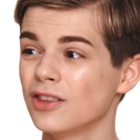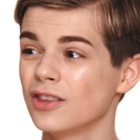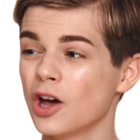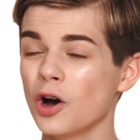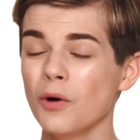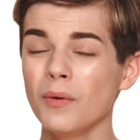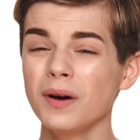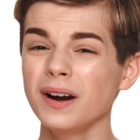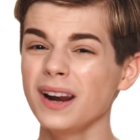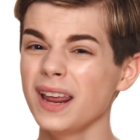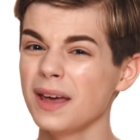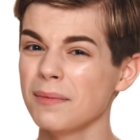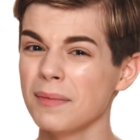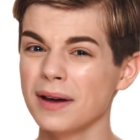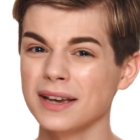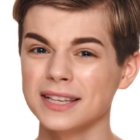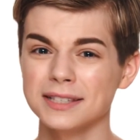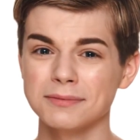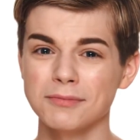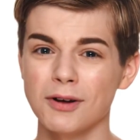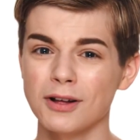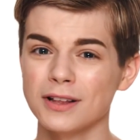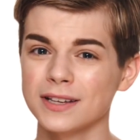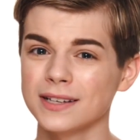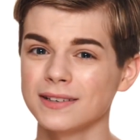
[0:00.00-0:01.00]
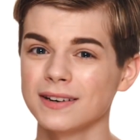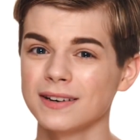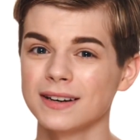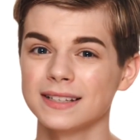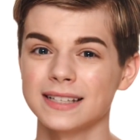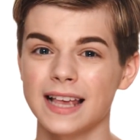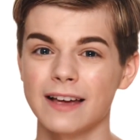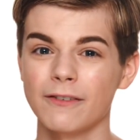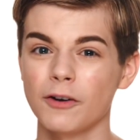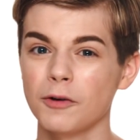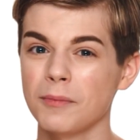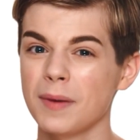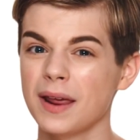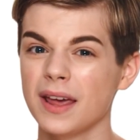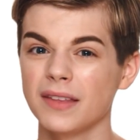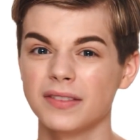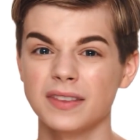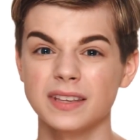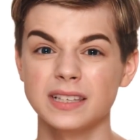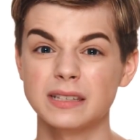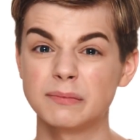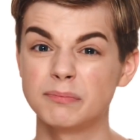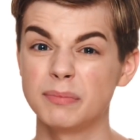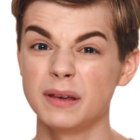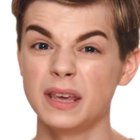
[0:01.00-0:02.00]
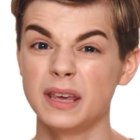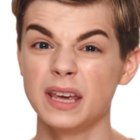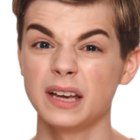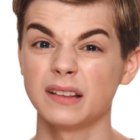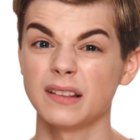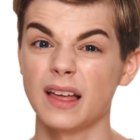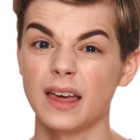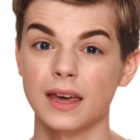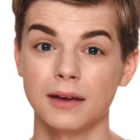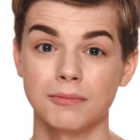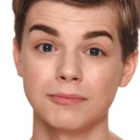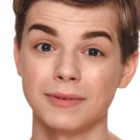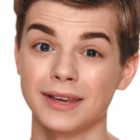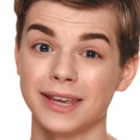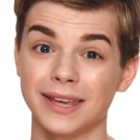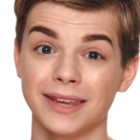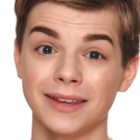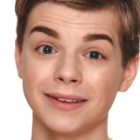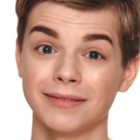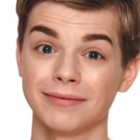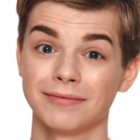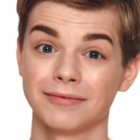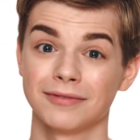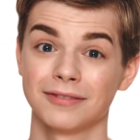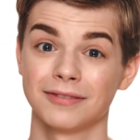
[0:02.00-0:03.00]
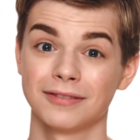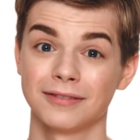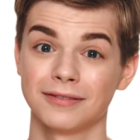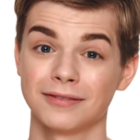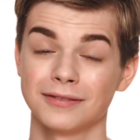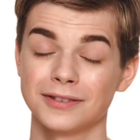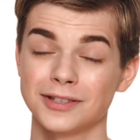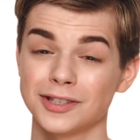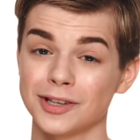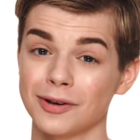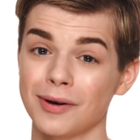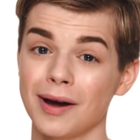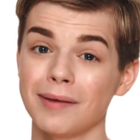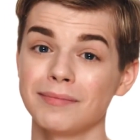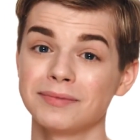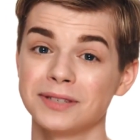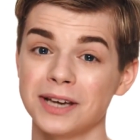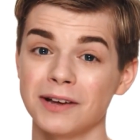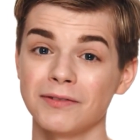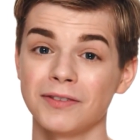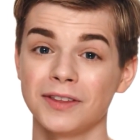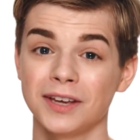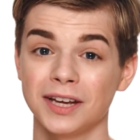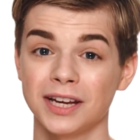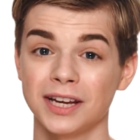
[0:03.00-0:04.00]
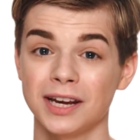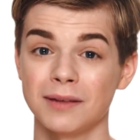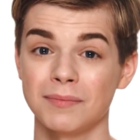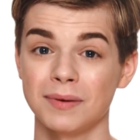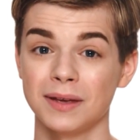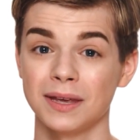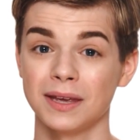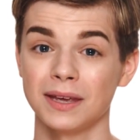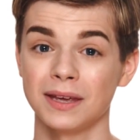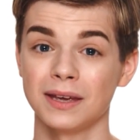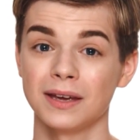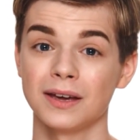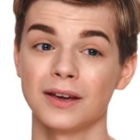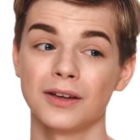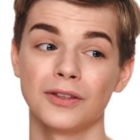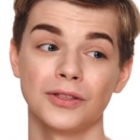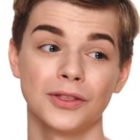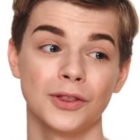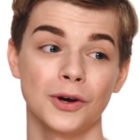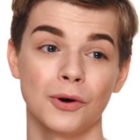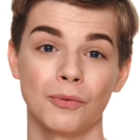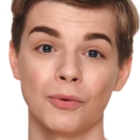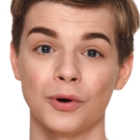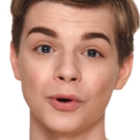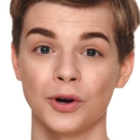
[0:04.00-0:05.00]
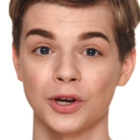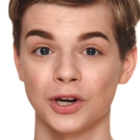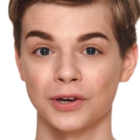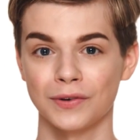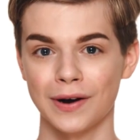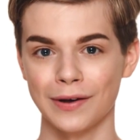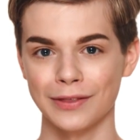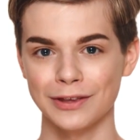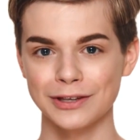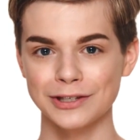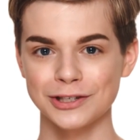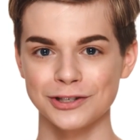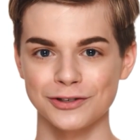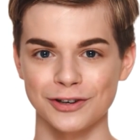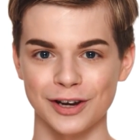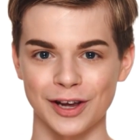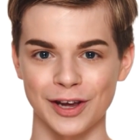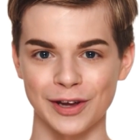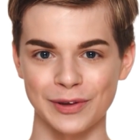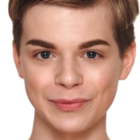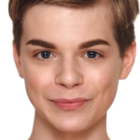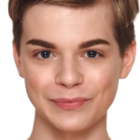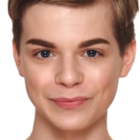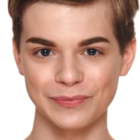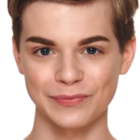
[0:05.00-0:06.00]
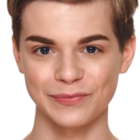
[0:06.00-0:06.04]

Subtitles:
No one in my small town has ever made it this big like me. So I'm definitely gonna be the word around the street.